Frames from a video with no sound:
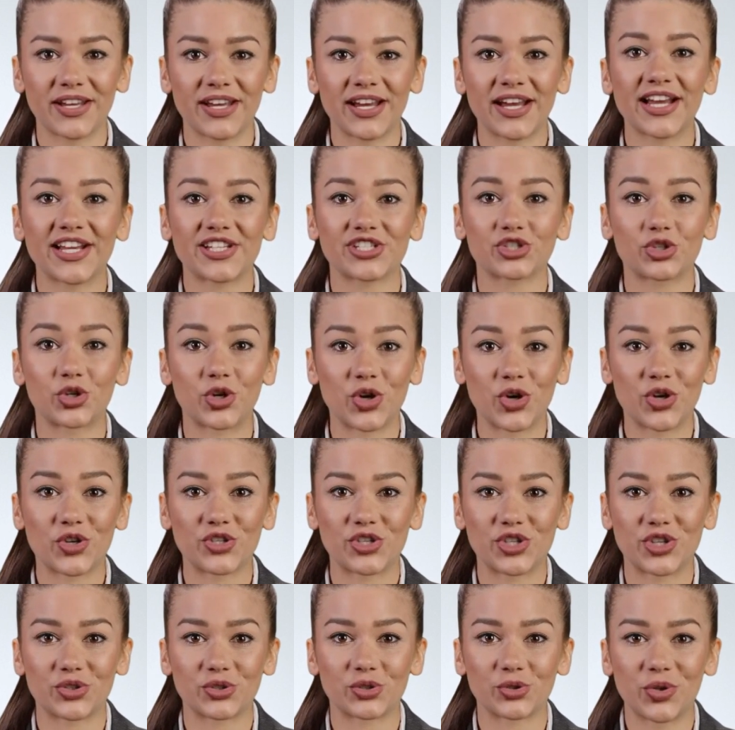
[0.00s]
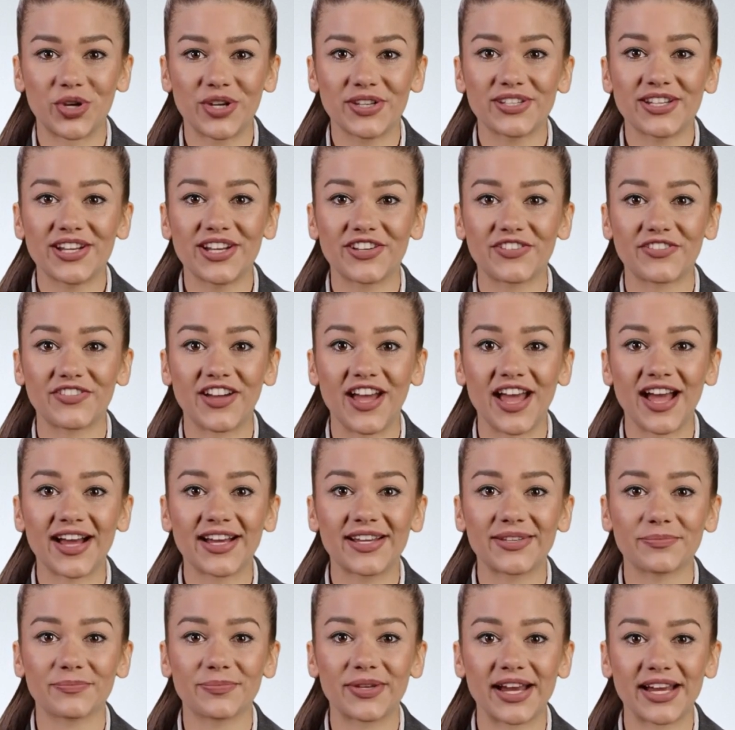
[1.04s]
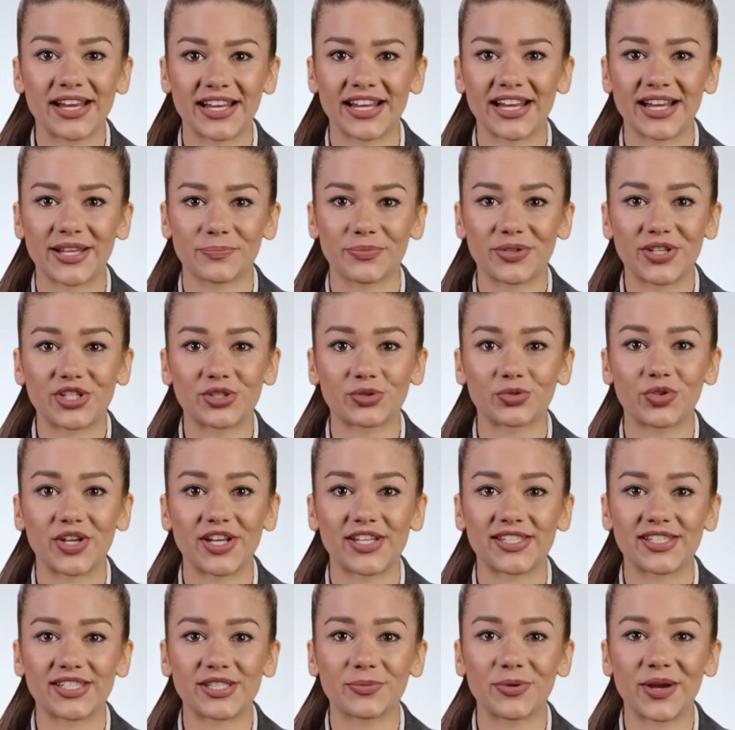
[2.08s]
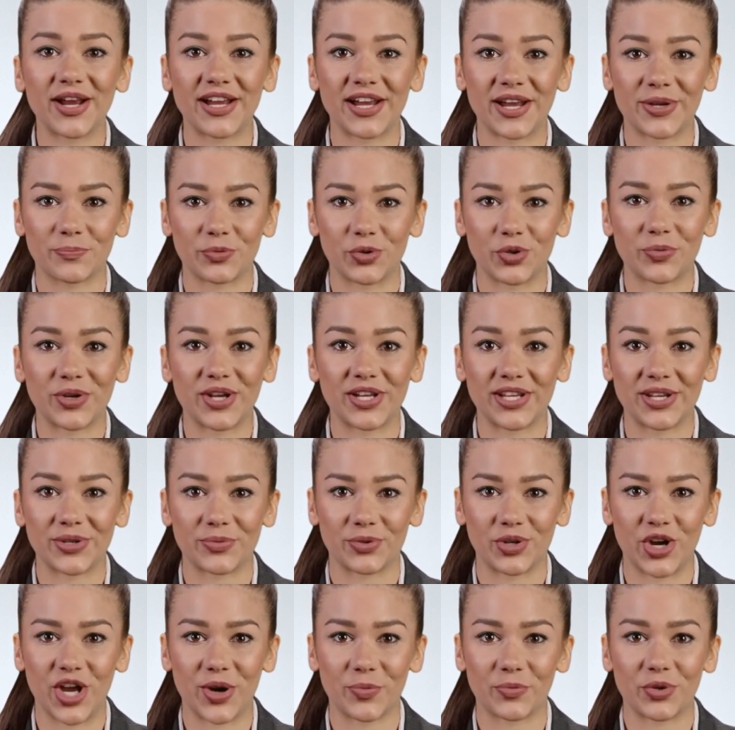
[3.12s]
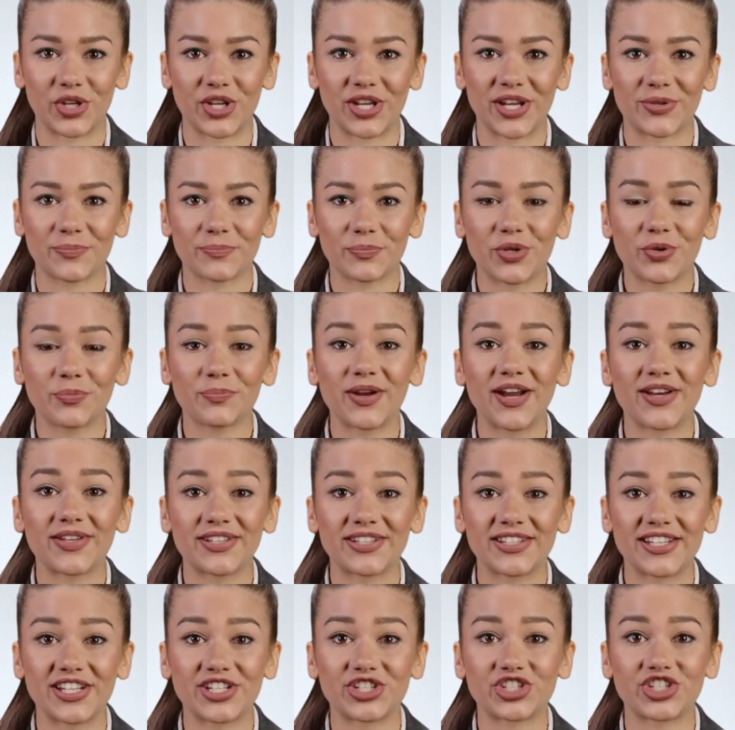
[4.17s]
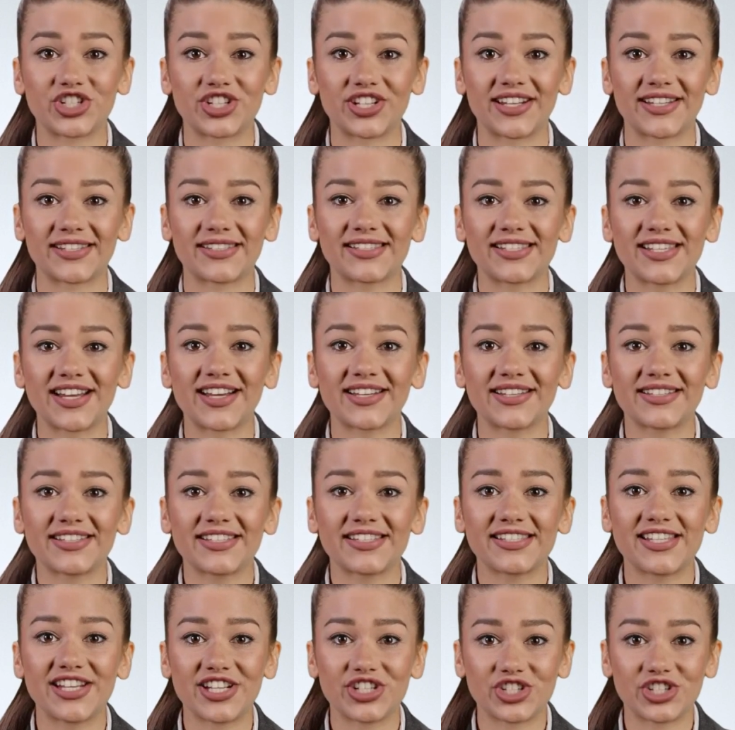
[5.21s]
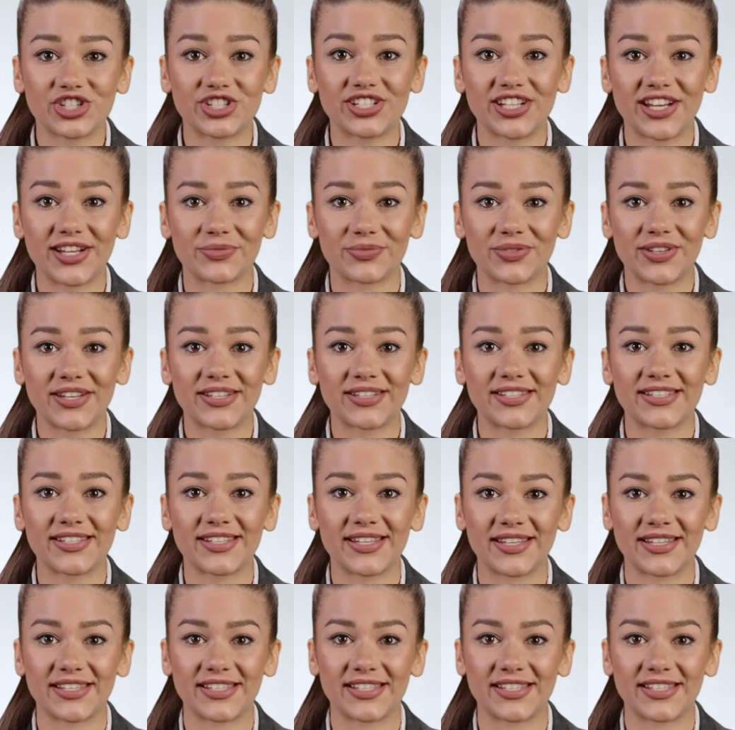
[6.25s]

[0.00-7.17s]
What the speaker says: It's crucial to identify and mitigate these risks by implementing proper input validation and sanitization techniques,